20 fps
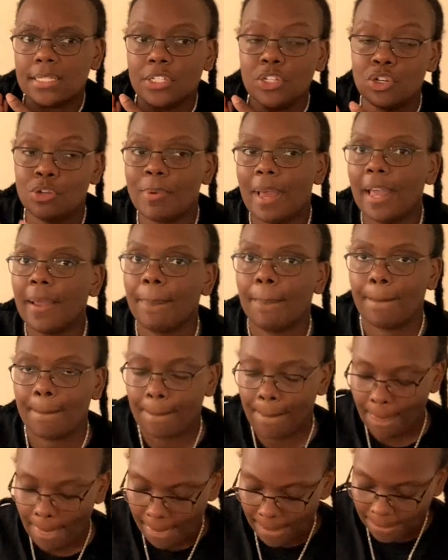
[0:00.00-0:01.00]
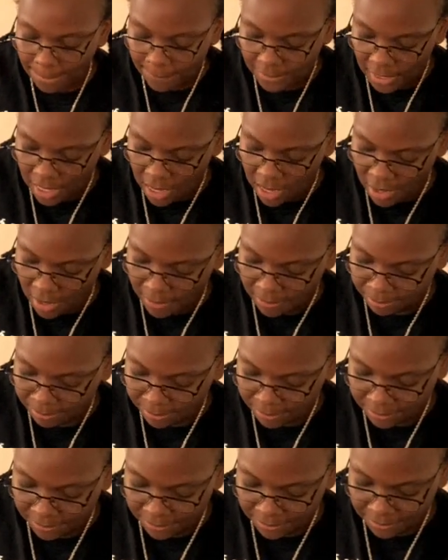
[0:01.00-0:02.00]
Danube. Um,
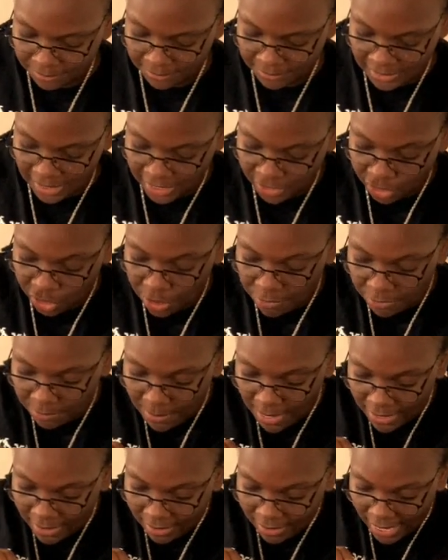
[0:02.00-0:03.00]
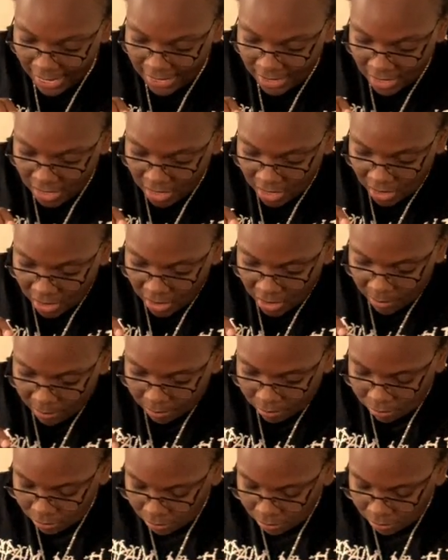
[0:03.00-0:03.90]
and she was made in 90,